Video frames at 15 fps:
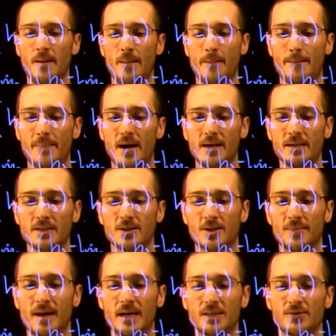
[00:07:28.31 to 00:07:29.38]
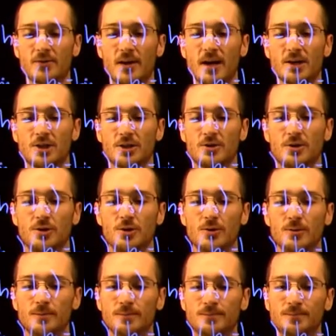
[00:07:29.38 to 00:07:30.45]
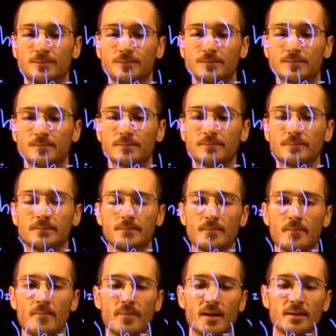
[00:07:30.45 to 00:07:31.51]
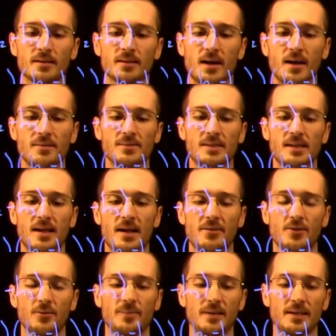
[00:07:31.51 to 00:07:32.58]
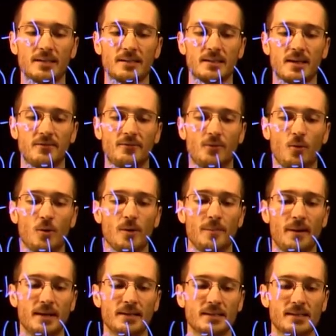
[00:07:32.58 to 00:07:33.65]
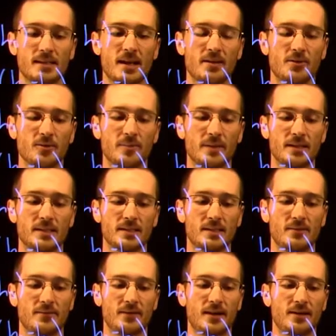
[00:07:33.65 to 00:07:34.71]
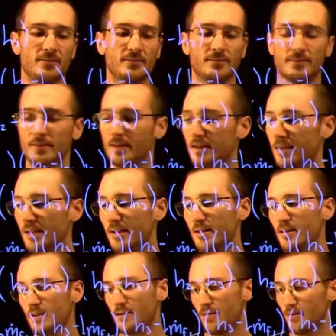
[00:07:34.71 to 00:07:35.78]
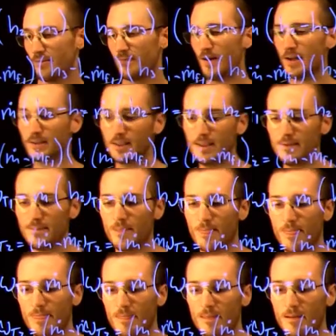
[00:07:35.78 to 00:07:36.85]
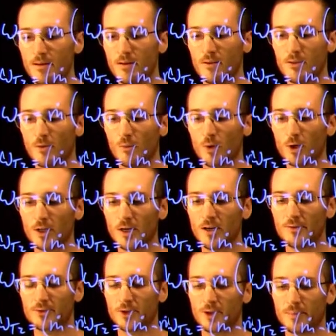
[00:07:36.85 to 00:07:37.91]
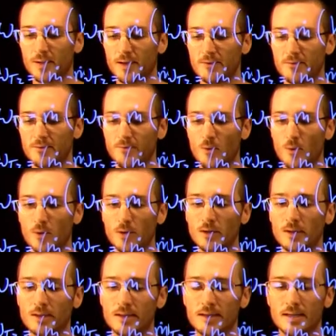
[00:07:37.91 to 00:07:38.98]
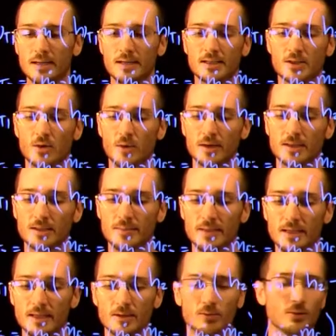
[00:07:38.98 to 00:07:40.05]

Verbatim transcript: minus our mass fraction 2 times the enthalpy at state 4 minus the enthalpy at state 5. Finally, the work of turbine 4 is going to be equal